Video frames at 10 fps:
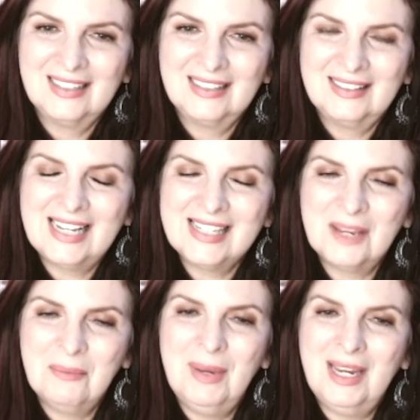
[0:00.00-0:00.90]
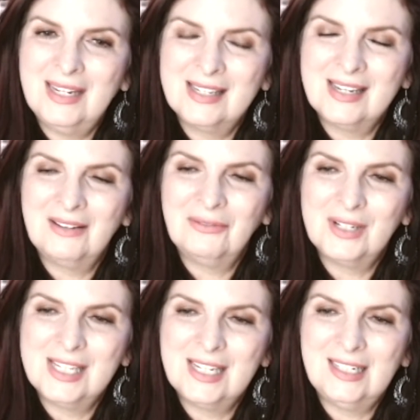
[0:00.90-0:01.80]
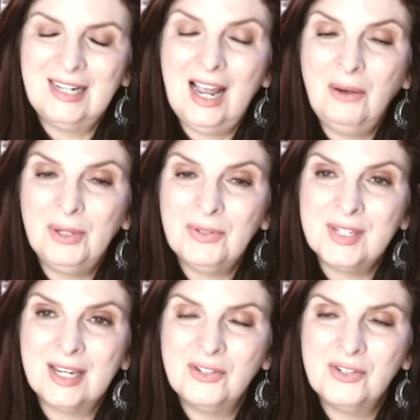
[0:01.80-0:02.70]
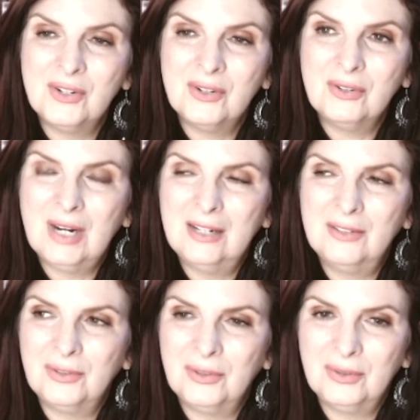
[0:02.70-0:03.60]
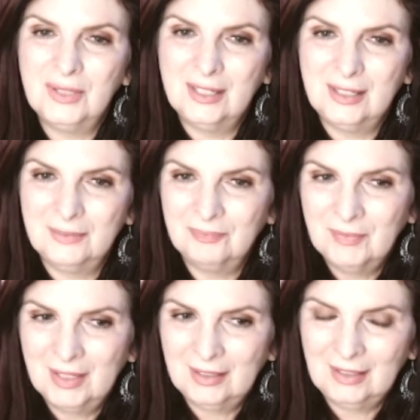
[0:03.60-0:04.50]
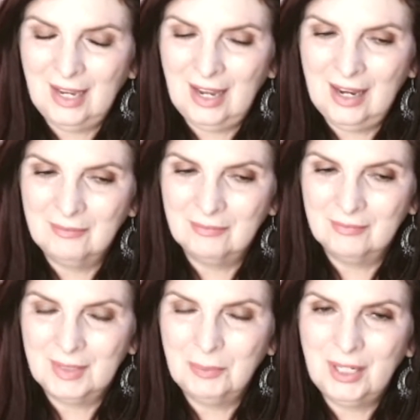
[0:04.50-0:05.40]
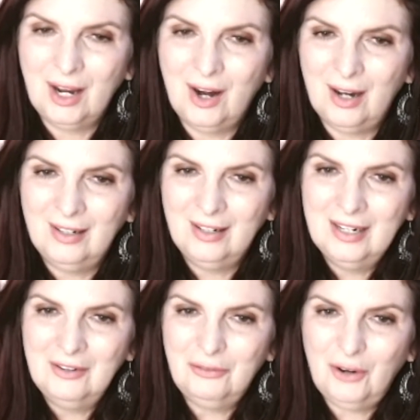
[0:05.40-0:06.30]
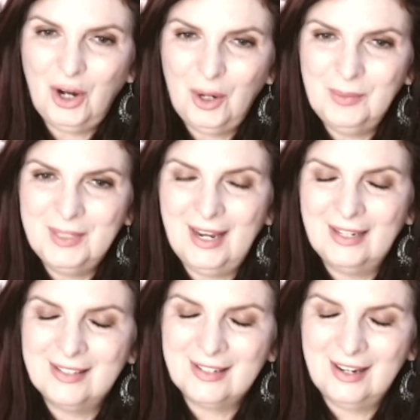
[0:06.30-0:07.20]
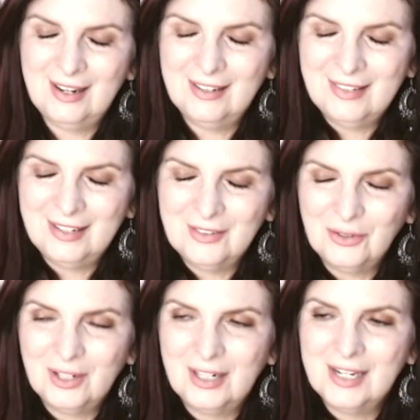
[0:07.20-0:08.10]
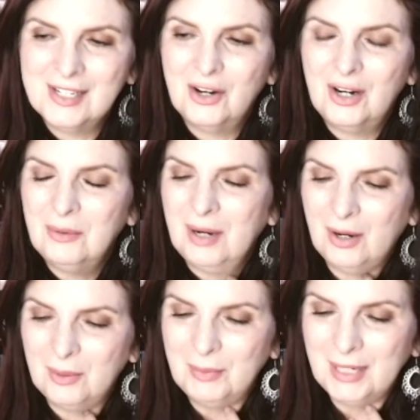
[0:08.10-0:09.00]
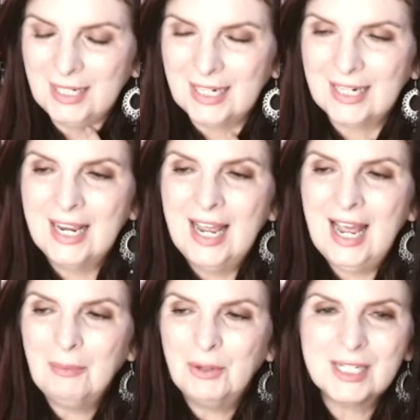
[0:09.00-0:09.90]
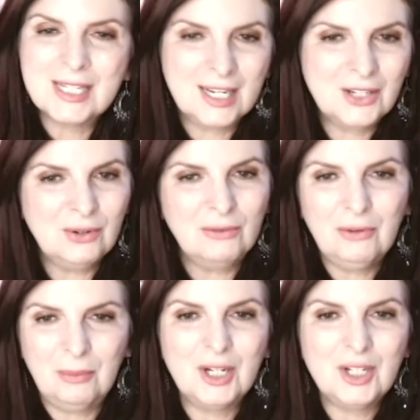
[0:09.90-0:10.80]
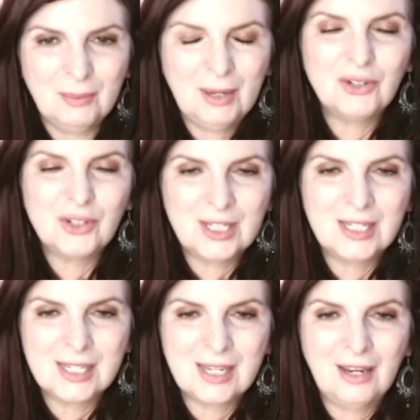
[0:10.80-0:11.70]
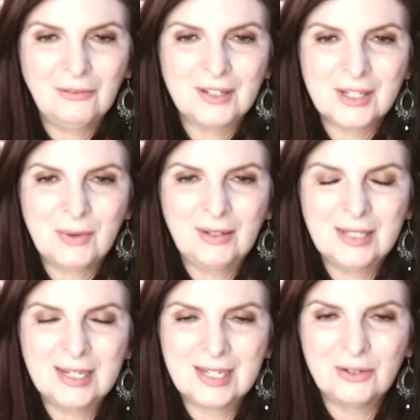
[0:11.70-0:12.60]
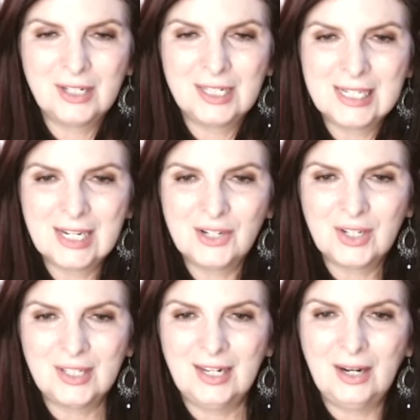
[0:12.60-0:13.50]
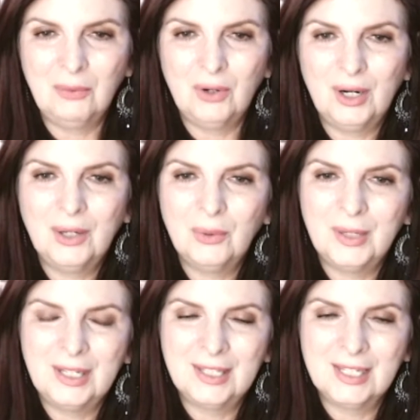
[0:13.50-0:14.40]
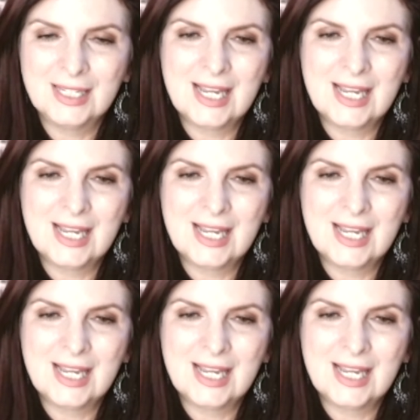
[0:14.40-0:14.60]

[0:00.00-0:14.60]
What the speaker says: That's amazing, Francine. And I will send you through the PR firm that organized our meeting. I'm going to send you information about She's Safe as well. That's the organization that I work with, because